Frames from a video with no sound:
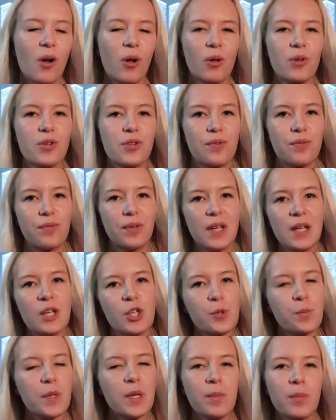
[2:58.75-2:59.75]
also
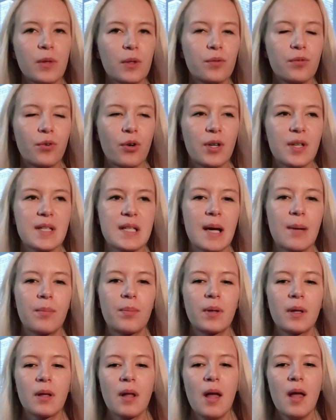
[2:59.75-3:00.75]
Finnish people, for
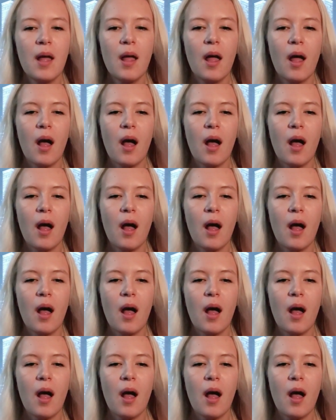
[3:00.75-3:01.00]
example,